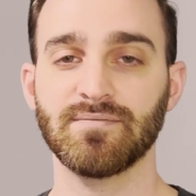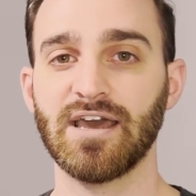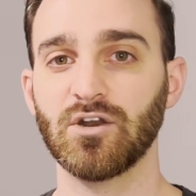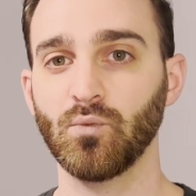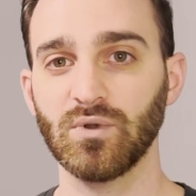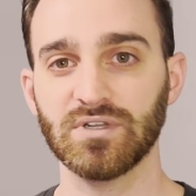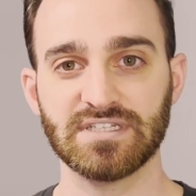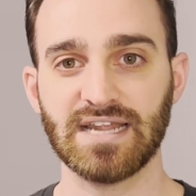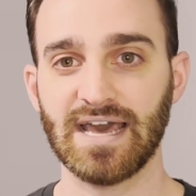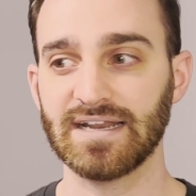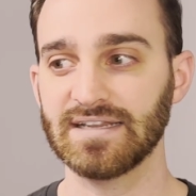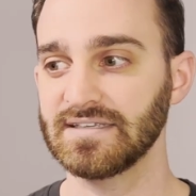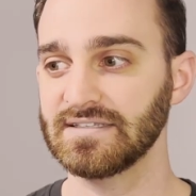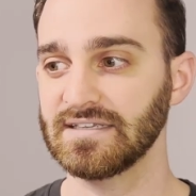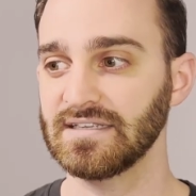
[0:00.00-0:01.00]
matter what
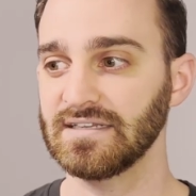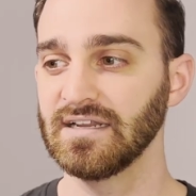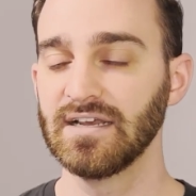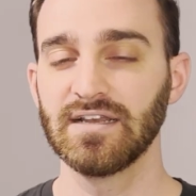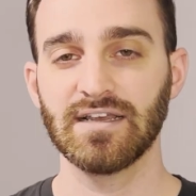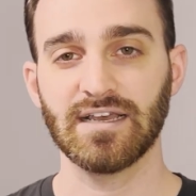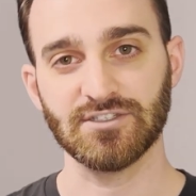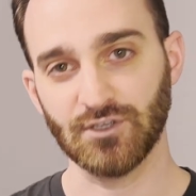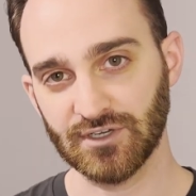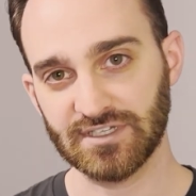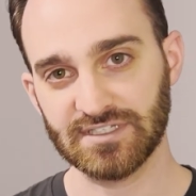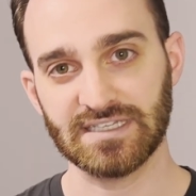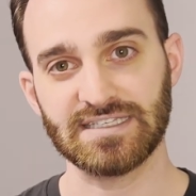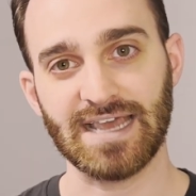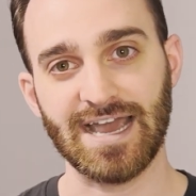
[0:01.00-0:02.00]
status is in, as long
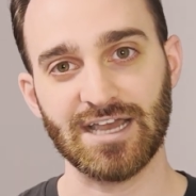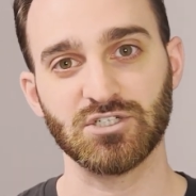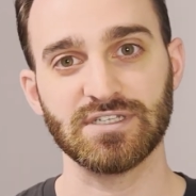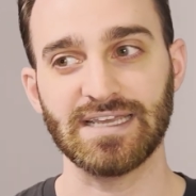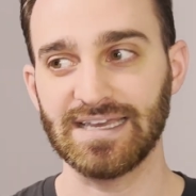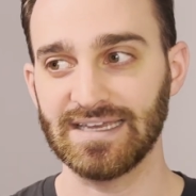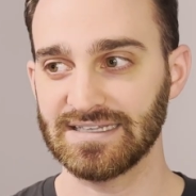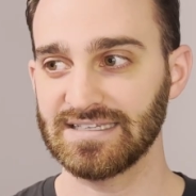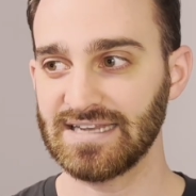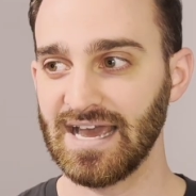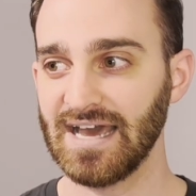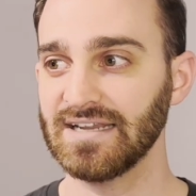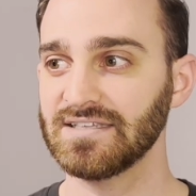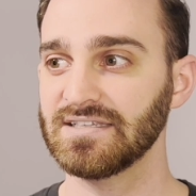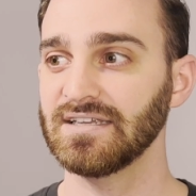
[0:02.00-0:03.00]
as it's actually in a
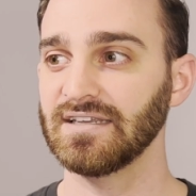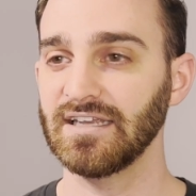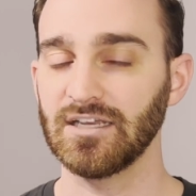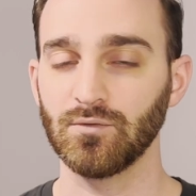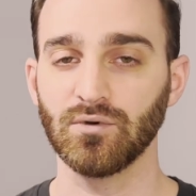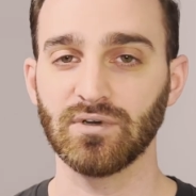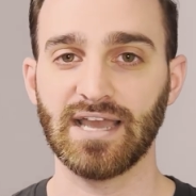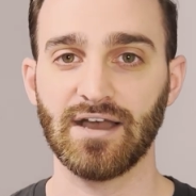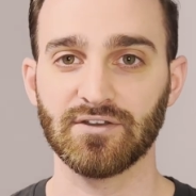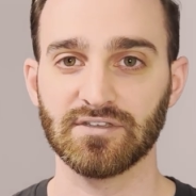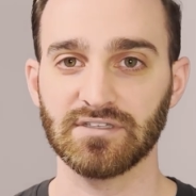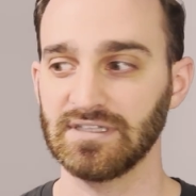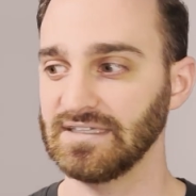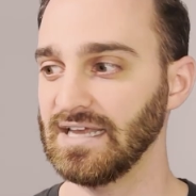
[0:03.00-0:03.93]
status, it will calculate